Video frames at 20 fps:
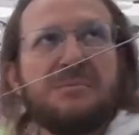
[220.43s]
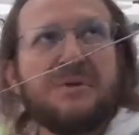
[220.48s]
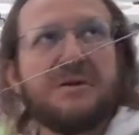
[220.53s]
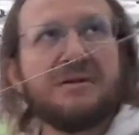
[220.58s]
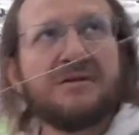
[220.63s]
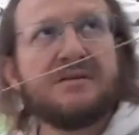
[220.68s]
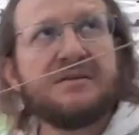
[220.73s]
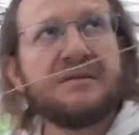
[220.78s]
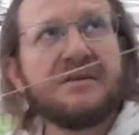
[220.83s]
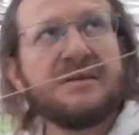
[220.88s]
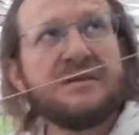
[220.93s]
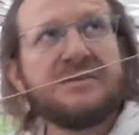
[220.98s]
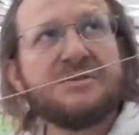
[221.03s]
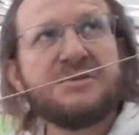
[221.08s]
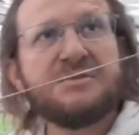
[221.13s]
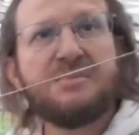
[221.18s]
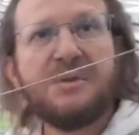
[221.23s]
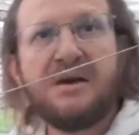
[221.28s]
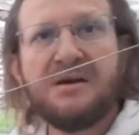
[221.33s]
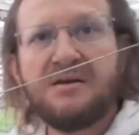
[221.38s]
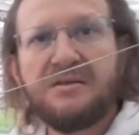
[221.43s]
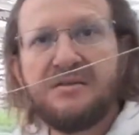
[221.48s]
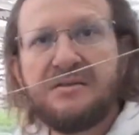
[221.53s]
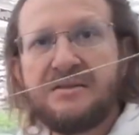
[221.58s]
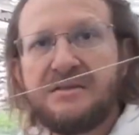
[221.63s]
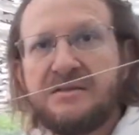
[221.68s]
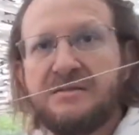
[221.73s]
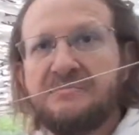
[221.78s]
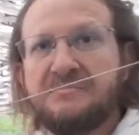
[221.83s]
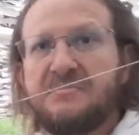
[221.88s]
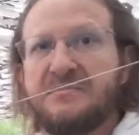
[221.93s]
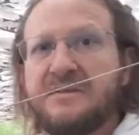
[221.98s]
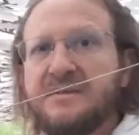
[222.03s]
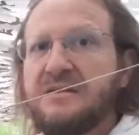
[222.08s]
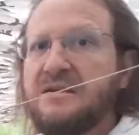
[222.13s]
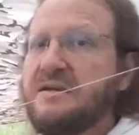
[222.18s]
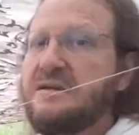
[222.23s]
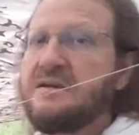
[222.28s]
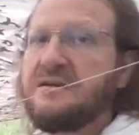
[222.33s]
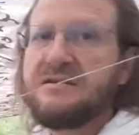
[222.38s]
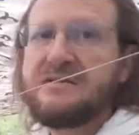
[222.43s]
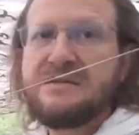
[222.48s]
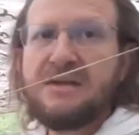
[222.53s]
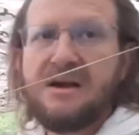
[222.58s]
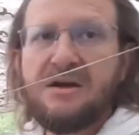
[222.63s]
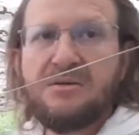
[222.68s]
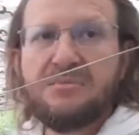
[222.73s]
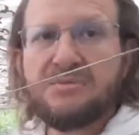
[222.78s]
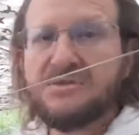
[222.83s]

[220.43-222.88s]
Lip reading: but just part of the tarp